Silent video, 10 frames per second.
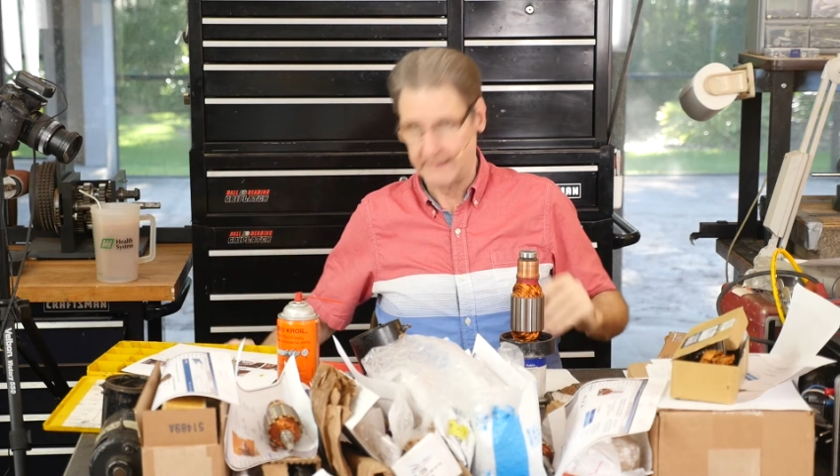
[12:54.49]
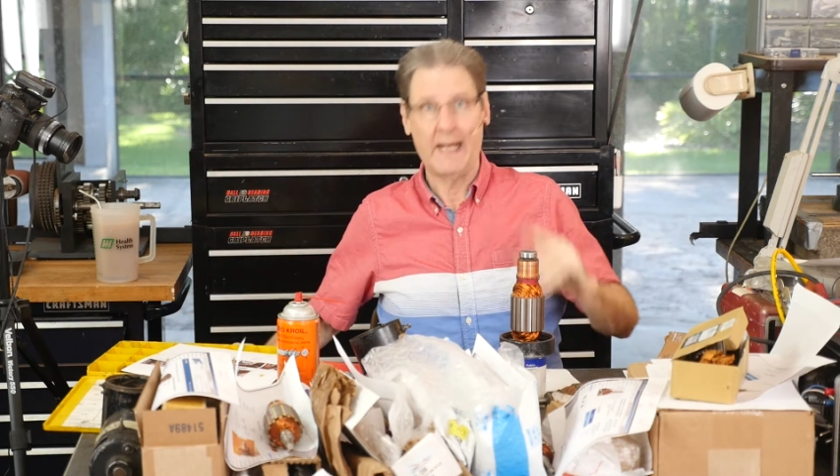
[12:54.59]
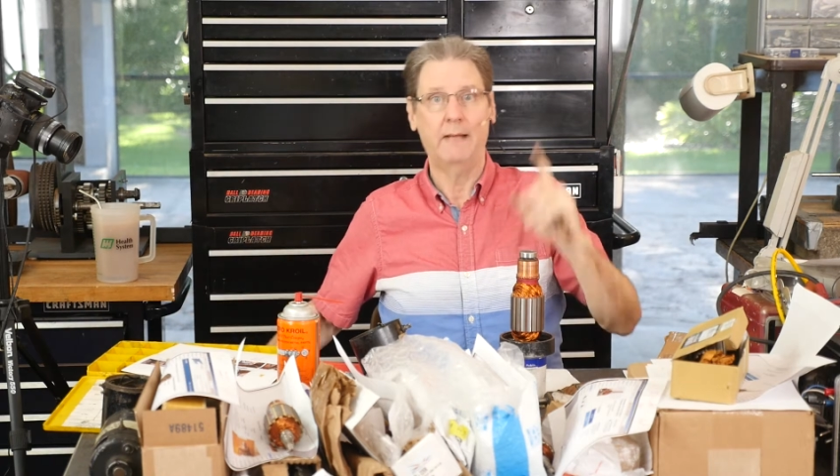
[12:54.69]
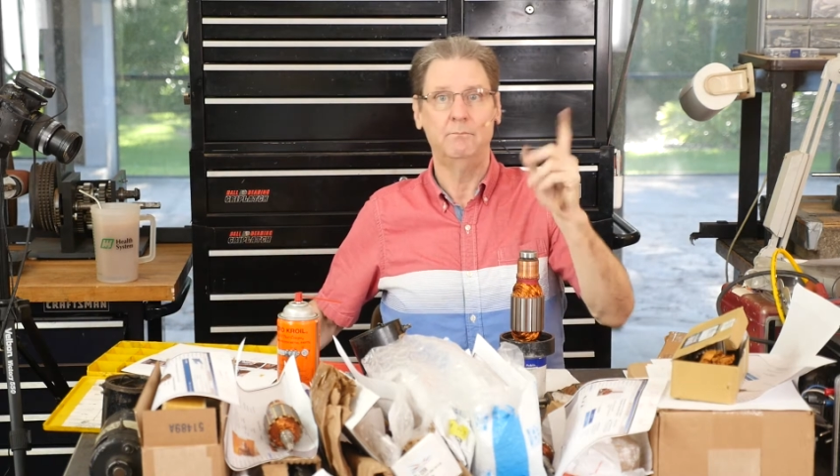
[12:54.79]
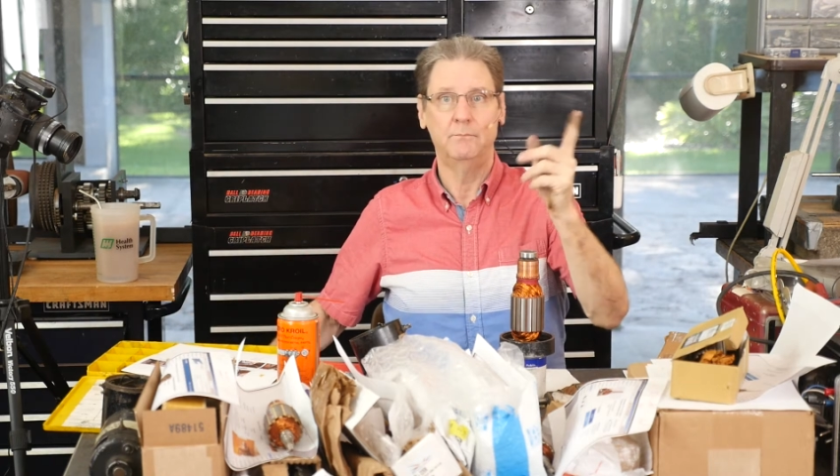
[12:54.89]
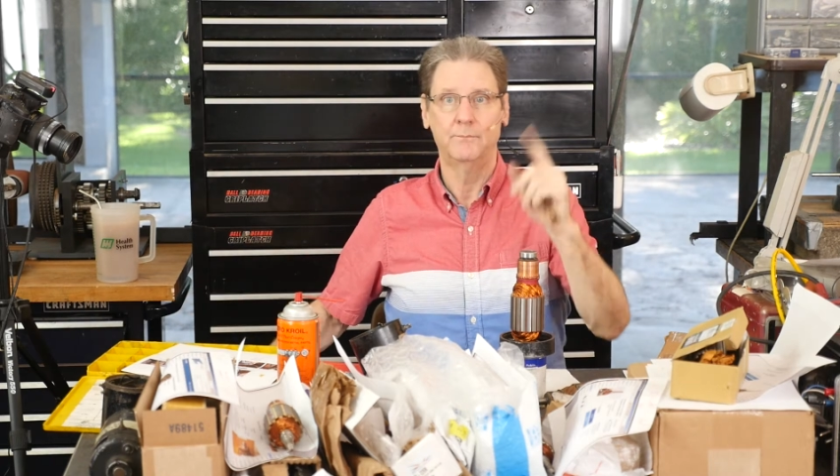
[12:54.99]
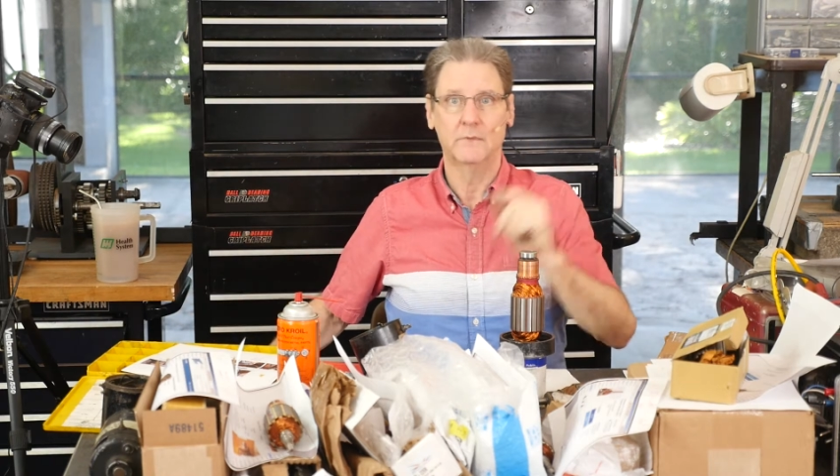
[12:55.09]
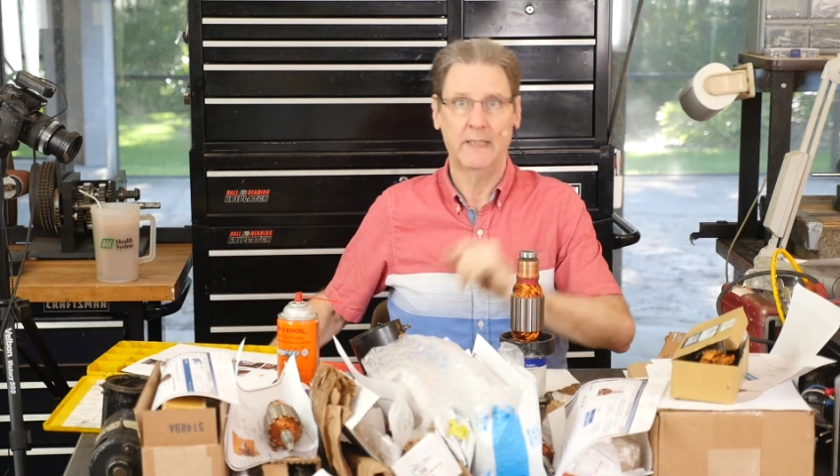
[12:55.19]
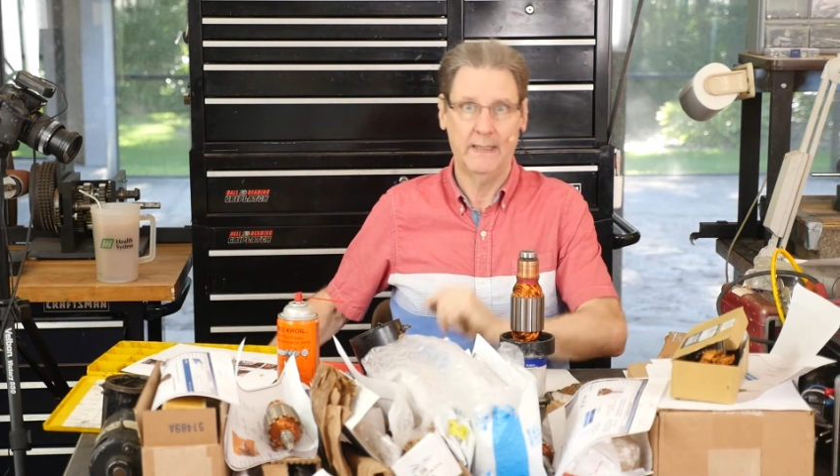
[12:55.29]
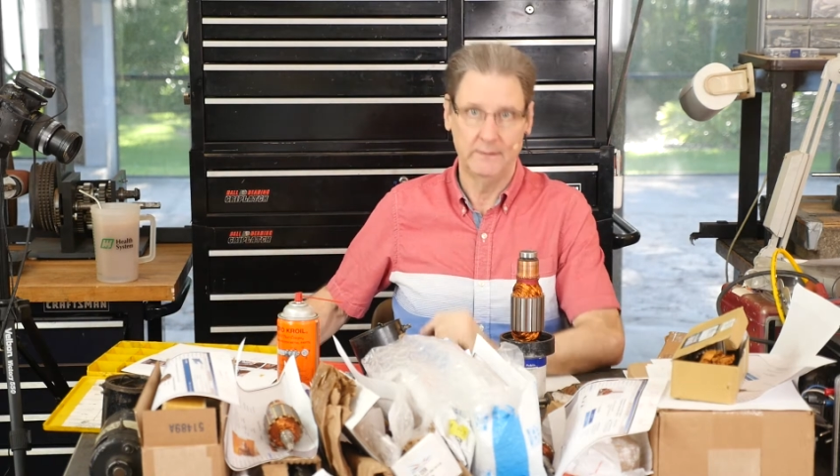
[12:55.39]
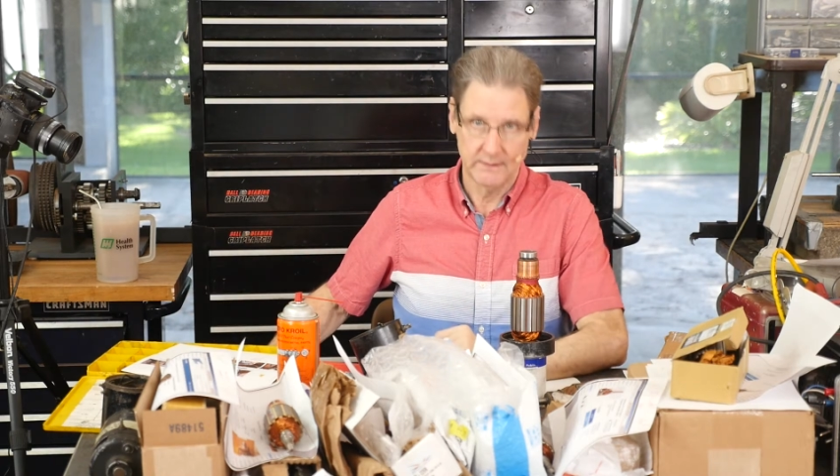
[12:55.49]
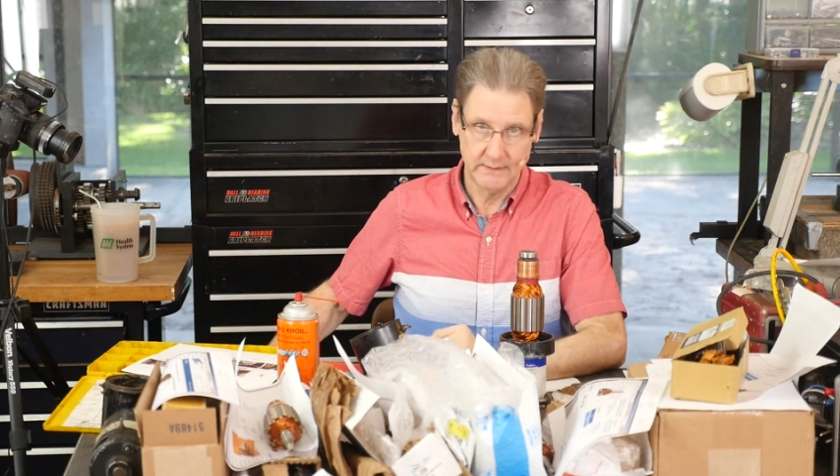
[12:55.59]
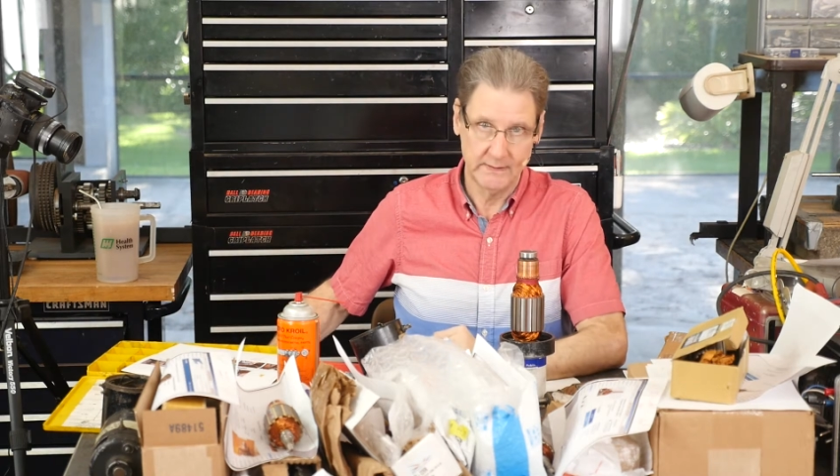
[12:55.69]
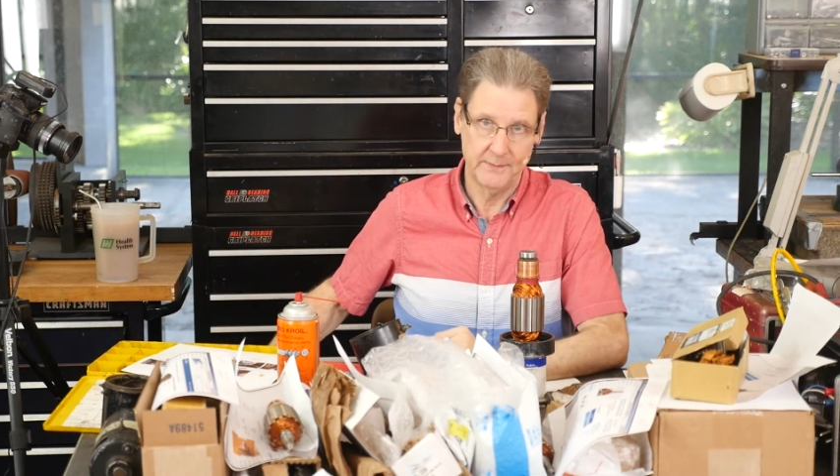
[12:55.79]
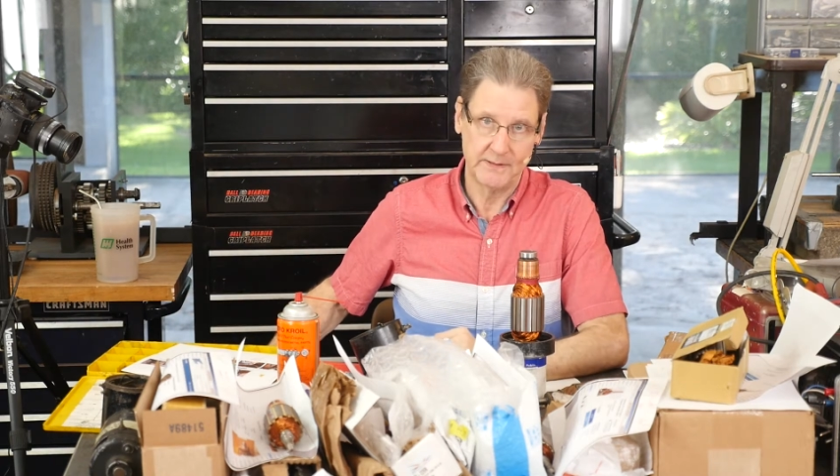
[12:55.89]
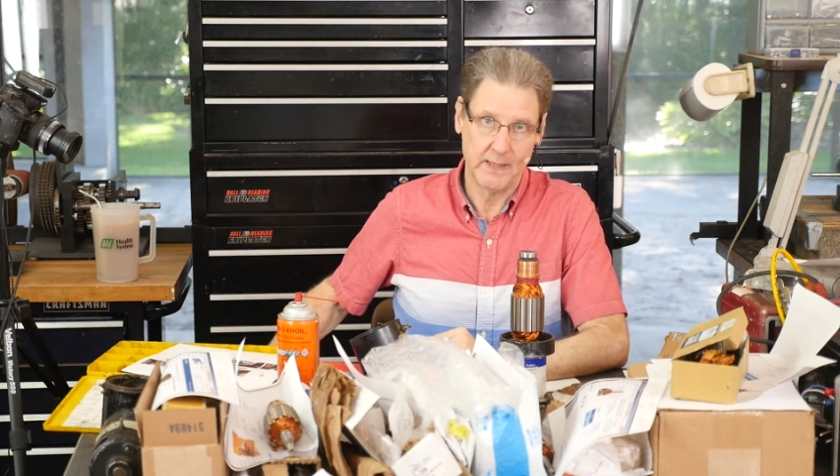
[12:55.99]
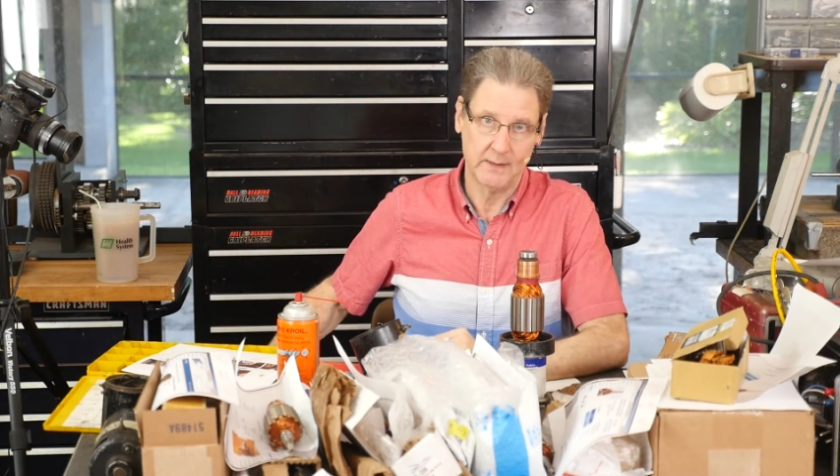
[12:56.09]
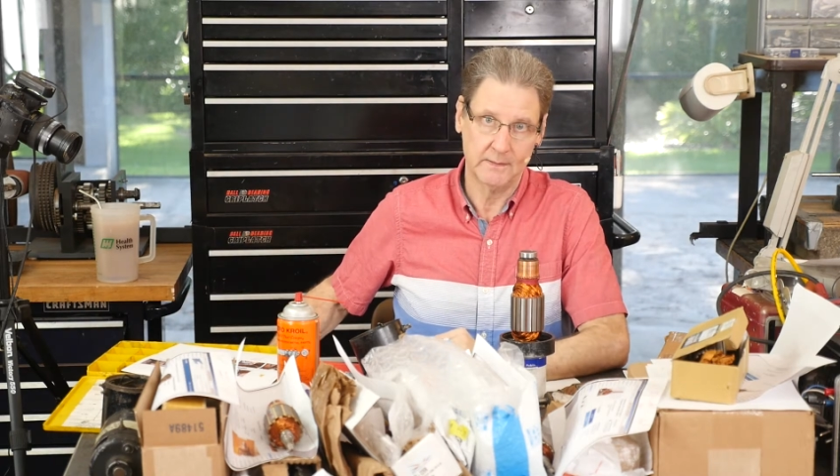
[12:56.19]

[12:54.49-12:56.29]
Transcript: that. Okay, see you in a sec.